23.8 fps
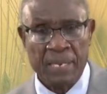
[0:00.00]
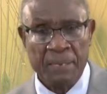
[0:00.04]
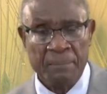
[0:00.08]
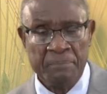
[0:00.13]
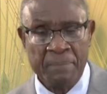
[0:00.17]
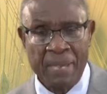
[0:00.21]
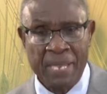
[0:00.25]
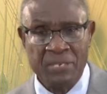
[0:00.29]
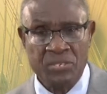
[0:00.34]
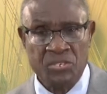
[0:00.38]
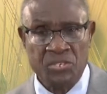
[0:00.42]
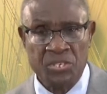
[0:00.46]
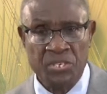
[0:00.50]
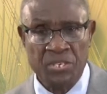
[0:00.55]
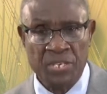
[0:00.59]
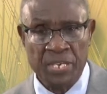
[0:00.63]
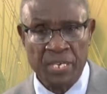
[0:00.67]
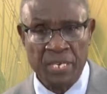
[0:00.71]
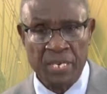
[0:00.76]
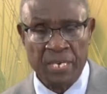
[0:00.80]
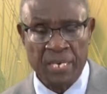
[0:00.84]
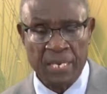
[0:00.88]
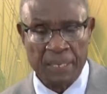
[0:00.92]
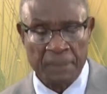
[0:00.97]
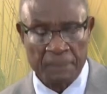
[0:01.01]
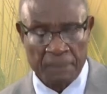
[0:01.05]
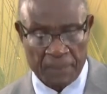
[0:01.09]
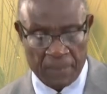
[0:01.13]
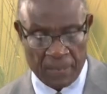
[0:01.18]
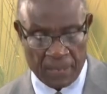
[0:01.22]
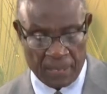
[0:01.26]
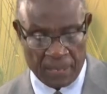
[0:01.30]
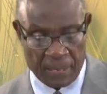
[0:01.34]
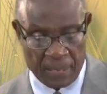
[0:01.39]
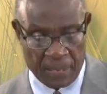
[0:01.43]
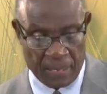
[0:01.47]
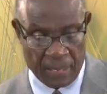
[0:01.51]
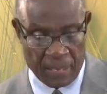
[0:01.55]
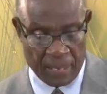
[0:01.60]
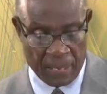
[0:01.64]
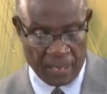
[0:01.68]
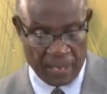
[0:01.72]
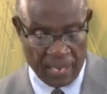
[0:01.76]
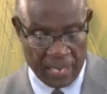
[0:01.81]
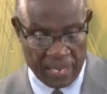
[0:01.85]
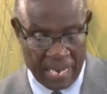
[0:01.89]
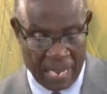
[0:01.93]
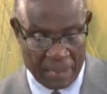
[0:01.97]
mentioned here.
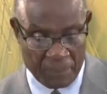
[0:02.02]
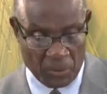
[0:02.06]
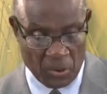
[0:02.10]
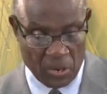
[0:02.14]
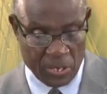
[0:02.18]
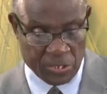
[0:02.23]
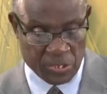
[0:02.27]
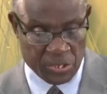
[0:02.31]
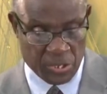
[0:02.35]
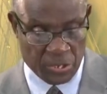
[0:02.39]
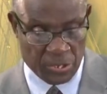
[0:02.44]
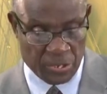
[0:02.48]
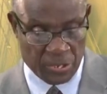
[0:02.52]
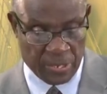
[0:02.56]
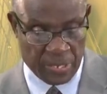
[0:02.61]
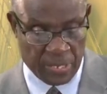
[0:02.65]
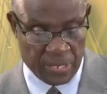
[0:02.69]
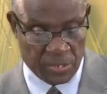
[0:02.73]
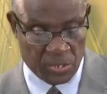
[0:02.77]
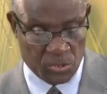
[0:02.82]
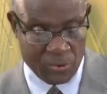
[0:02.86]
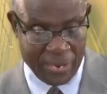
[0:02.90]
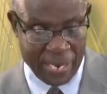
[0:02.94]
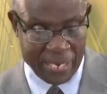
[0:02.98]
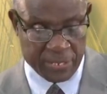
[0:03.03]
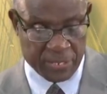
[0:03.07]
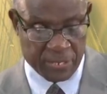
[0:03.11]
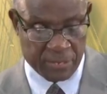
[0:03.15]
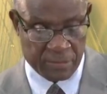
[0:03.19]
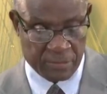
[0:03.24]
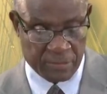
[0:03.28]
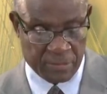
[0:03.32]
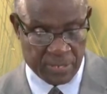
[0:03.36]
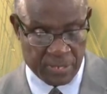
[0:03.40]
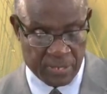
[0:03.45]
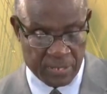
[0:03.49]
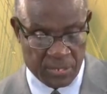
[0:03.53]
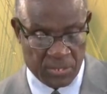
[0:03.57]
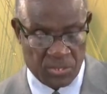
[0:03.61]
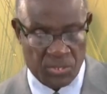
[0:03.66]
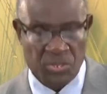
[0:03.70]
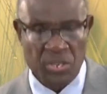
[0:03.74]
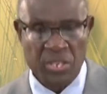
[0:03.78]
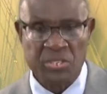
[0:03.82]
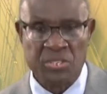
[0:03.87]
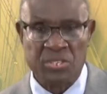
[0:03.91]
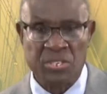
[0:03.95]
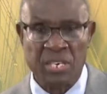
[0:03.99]
And I'm going to try to
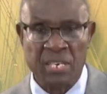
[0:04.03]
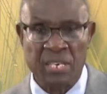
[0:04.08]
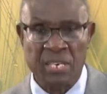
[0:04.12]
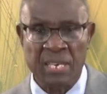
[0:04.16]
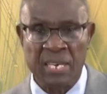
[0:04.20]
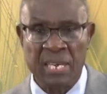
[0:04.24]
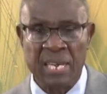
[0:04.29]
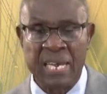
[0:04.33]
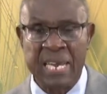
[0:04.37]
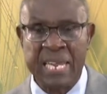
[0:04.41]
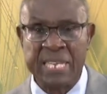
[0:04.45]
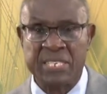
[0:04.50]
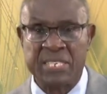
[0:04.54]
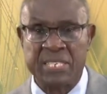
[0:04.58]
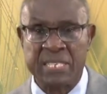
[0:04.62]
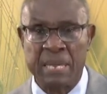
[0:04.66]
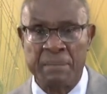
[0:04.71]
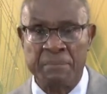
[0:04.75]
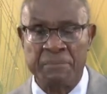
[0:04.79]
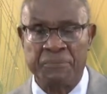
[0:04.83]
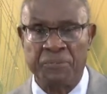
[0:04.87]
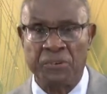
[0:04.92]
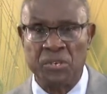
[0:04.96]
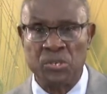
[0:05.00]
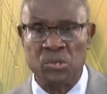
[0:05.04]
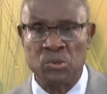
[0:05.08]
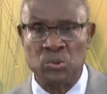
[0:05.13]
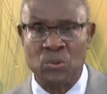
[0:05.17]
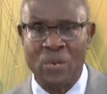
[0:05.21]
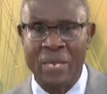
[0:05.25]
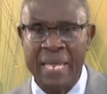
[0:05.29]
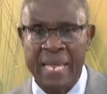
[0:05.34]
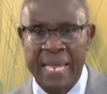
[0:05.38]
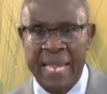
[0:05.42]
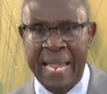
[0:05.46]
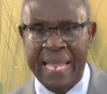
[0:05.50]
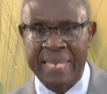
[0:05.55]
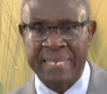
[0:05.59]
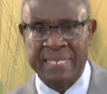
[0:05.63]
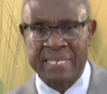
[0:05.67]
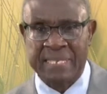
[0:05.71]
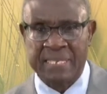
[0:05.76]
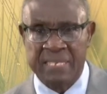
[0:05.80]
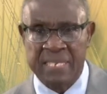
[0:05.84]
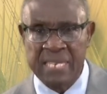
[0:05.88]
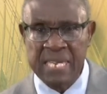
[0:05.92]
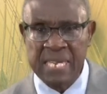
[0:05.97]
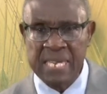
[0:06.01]
just list them for you and
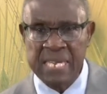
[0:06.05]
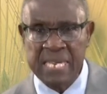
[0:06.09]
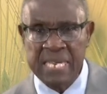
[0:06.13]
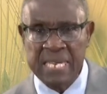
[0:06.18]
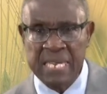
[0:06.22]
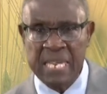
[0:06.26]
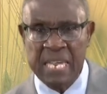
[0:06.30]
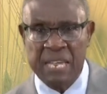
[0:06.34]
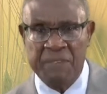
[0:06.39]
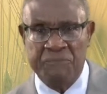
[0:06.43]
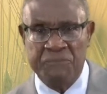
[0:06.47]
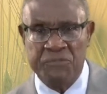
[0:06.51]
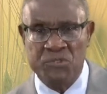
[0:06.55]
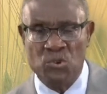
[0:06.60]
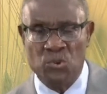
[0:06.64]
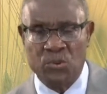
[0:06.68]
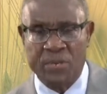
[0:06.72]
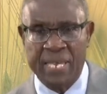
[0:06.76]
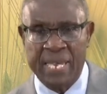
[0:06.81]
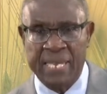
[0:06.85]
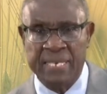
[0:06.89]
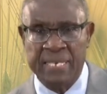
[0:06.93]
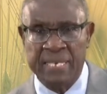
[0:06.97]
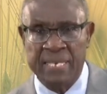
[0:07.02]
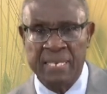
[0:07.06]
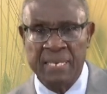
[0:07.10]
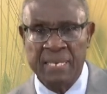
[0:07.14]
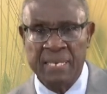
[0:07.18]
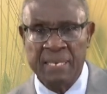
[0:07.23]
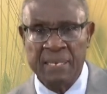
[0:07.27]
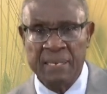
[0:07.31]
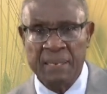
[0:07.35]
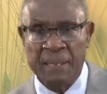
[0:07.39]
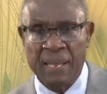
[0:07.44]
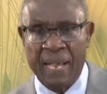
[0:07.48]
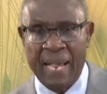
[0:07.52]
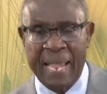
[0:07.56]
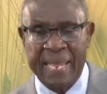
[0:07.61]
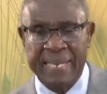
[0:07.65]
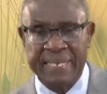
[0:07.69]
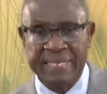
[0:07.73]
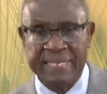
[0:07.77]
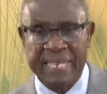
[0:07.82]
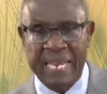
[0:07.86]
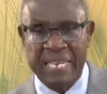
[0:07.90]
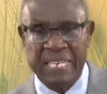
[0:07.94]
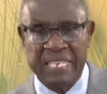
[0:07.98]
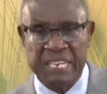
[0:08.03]
see if you can
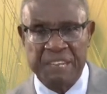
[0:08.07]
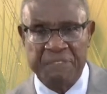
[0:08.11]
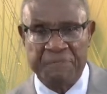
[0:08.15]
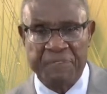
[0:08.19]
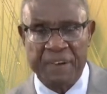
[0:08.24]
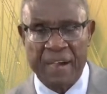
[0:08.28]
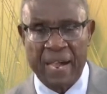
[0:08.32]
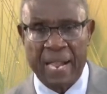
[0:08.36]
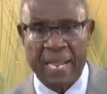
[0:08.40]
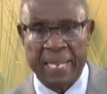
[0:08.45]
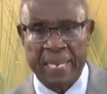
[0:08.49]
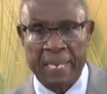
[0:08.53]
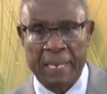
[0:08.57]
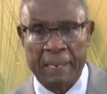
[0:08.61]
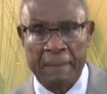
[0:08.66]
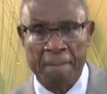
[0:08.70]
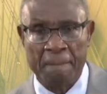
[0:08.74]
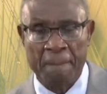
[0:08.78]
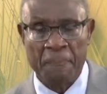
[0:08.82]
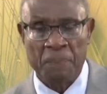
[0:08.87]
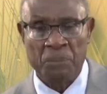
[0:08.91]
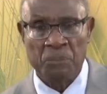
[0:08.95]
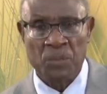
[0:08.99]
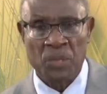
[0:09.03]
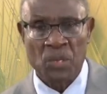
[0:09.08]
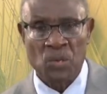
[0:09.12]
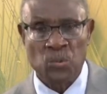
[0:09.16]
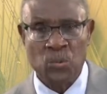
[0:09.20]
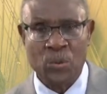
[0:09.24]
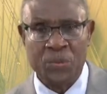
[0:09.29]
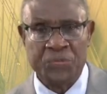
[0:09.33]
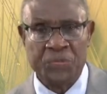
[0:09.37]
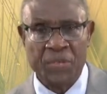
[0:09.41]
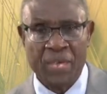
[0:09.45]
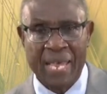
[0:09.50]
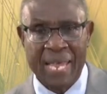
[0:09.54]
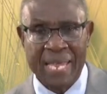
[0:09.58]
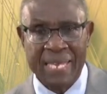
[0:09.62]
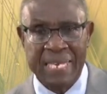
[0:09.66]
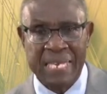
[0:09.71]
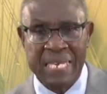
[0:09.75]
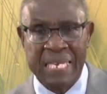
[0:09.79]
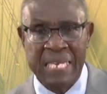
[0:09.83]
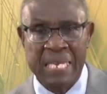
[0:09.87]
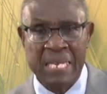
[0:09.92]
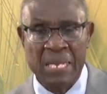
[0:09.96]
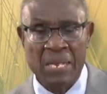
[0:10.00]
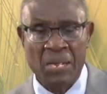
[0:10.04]
identify with
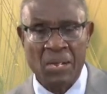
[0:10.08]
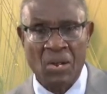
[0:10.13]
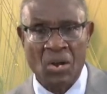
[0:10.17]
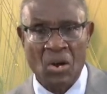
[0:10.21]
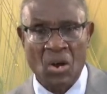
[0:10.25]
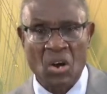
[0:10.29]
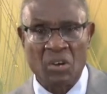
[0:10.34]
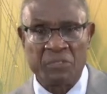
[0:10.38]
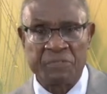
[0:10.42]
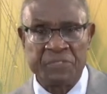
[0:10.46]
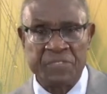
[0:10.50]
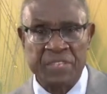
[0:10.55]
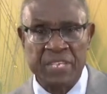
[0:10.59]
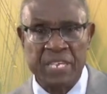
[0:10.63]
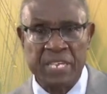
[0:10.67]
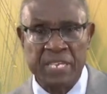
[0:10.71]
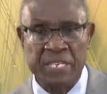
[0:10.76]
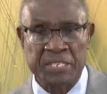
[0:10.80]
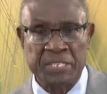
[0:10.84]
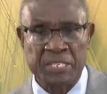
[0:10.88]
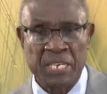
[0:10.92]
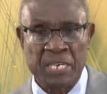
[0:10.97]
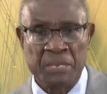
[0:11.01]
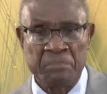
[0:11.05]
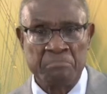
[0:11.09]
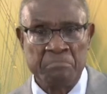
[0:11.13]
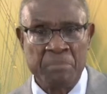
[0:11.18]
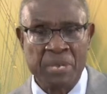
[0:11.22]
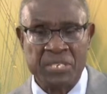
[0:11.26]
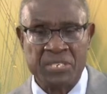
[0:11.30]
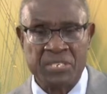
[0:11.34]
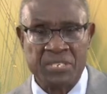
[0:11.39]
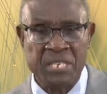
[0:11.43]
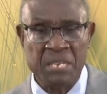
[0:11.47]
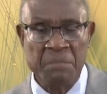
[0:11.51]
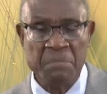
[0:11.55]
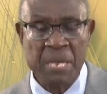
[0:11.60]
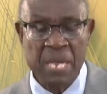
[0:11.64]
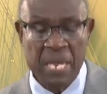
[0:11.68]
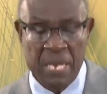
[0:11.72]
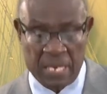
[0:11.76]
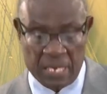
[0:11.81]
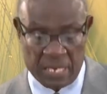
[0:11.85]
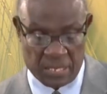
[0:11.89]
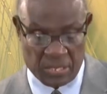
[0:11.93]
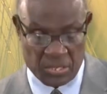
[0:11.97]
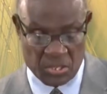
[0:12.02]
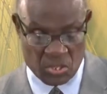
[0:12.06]
any of these
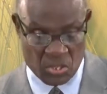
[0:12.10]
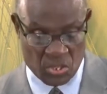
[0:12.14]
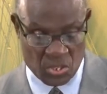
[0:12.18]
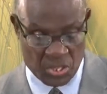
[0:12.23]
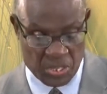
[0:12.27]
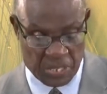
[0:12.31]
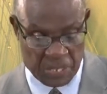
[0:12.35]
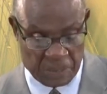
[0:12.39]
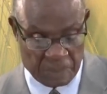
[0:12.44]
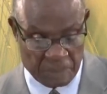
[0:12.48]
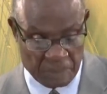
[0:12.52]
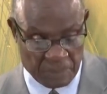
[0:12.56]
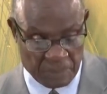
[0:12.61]
misdemeanors.